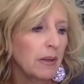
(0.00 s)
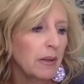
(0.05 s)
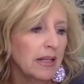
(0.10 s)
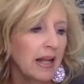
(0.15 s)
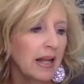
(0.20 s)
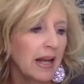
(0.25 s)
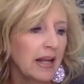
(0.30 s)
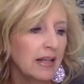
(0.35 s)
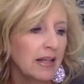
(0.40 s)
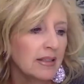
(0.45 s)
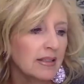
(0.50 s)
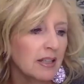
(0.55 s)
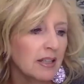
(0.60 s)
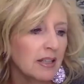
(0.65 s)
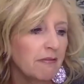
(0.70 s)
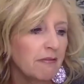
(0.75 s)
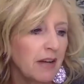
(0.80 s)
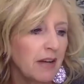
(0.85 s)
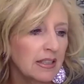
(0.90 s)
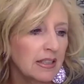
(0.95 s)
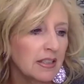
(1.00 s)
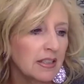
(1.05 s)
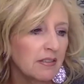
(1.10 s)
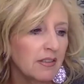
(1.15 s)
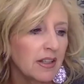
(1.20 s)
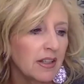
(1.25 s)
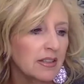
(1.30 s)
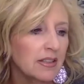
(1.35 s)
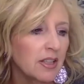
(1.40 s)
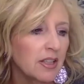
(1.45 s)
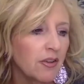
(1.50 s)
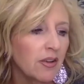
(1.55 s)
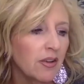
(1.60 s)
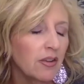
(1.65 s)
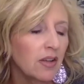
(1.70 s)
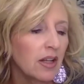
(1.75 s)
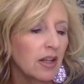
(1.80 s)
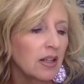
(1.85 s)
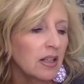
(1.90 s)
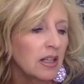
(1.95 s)
enhance effectiveness. So
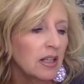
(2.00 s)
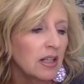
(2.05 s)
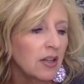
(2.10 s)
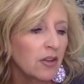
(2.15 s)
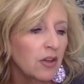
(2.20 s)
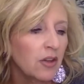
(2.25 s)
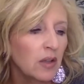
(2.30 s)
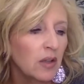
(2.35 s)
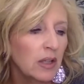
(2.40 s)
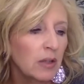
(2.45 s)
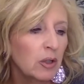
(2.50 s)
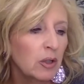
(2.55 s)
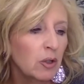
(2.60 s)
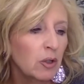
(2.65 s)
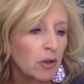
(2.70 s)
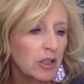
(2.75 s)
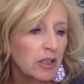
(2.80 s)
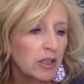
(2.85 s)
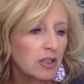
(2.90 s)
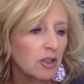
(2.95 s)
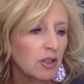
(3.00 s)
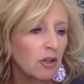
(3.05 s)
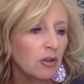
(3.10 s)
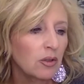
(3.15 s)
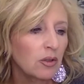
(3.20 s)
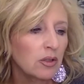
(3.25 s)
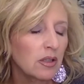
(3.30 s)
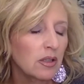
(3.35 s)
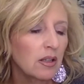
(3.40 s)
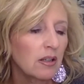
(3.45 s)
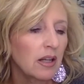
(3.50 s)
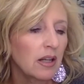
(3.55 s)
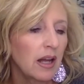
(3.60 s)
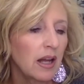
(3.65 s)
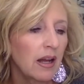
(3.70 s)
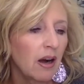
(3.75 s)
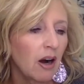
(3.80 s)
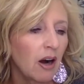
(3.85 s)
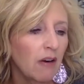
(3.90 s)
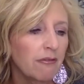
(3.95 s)
the liquid crystals
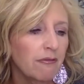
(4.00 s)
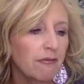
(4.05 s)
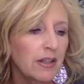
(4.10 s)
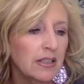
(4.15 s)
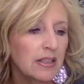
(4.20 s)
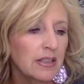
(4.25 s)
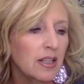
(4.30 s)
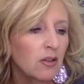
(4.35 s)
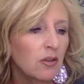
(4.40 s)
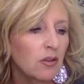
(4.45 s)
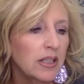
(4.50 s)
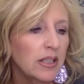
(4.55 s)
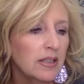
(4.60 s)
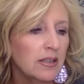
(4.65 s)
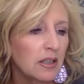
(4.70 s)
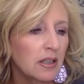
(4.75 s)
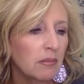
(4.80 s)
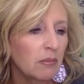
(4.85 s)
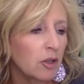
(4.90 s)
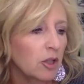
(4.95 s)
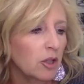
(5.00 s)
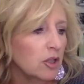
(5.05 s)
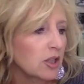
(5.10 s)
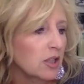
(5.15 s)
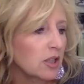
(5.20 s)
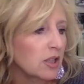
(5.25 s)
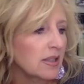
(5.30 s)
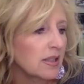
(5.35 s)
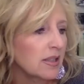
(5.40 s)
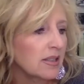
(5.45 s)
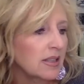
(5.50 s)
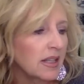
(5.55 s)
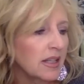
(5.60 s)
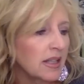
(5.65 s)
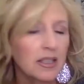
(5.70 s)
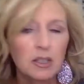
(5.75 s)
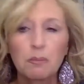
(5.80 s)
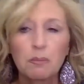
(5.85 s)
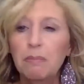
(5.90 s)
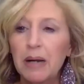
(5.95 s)
are physically similar to the
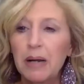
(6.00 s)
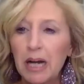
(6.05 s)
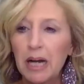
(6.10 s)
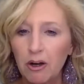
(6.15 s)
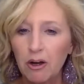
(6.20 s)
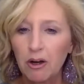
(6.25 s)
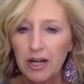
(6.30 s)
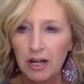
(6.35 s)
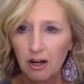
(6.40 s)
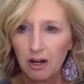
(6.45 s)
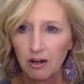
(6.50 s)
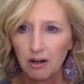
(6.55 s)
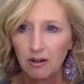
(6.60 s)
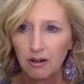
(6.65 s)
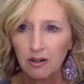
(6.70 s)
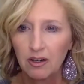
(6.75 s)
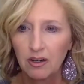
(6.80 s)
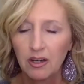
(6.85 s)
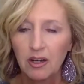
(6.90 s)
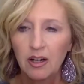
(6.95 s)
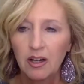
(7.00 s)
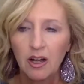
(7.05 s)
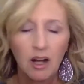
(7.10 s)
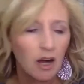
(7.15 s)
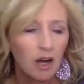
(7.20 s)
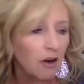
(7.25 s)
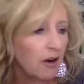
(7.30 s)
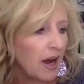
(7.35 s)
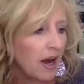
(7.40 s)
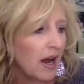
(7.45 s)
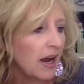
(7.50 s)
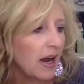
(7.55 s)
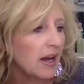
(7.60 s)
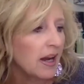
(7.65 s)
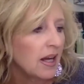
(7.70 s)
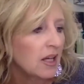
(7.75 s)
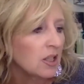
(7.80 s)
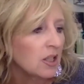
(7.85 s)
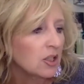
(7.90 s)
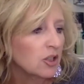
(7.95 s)
skin's barrier. Okay,
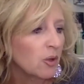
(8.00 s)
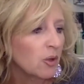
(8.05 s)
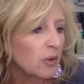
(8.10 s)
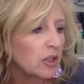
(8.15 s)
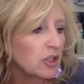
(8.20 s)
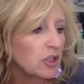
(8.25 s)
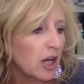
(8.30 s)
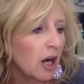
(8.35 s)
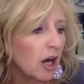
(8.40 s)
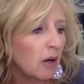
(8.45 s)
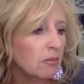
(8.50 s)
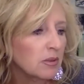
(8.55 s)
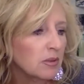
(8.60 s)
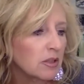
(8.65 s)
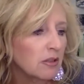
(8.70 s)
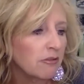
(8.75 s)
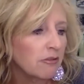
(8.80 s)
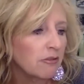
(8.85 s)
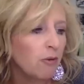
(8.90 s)
so which helps the